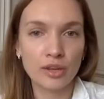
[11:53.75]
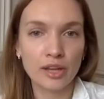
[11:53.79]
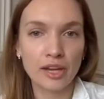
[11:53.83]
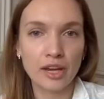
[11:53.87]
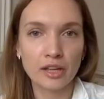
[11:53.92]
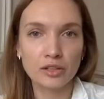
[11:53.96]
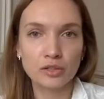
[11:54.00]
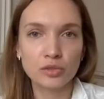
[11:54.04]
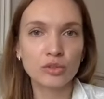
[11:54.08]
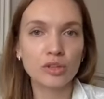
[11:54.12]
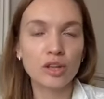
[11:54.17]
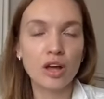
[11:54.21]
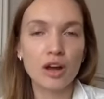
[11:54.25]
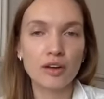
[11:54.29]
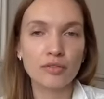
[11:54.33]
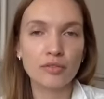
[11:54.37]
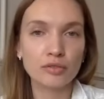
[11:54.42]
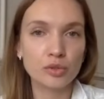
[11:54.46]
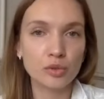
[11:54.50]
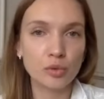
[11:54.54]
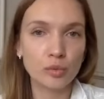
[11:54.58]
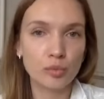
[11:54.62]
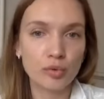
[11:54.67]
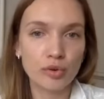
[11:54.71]
I do a lot of
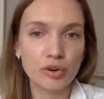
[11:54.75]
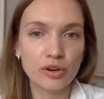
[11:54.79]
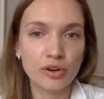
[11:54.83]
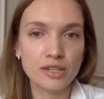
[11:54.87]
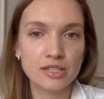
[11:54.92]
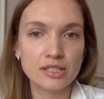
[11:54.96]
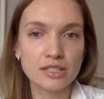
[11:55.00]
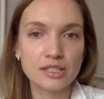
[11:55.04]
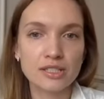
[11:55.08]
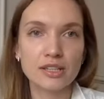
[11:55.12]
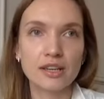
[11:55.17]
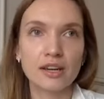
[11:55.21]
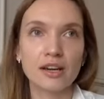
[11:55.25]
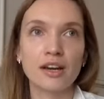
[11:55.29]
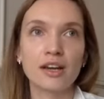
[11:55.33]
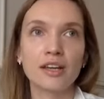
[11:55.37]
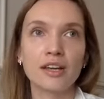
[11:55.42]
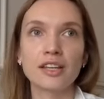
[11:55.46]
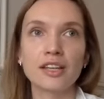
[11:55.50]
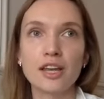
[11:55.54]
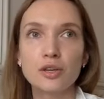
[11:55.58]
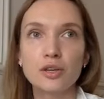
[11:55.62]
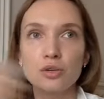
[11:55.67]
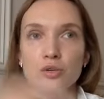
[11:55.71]
newborns
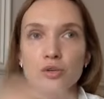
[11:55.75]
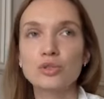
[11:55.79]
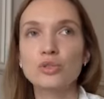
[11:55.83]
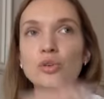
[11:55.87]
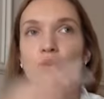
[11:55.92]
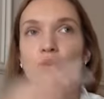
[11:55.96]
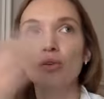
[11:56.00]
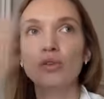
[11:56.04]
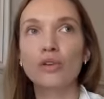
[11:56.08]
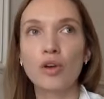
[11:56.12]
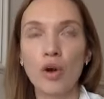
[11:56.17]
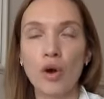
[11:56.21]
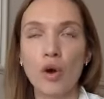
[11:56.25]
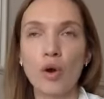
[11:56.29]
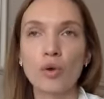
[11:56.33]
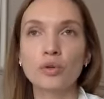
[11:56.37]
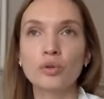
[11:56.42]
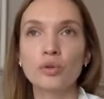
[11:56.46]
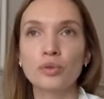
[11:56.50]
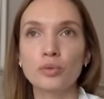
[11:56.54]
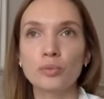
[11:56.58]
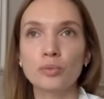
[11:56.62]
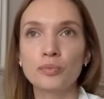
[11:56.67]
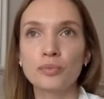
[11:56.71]
and I used to go
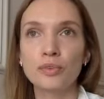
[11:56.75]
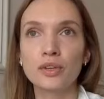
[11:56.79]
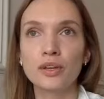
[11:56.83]
to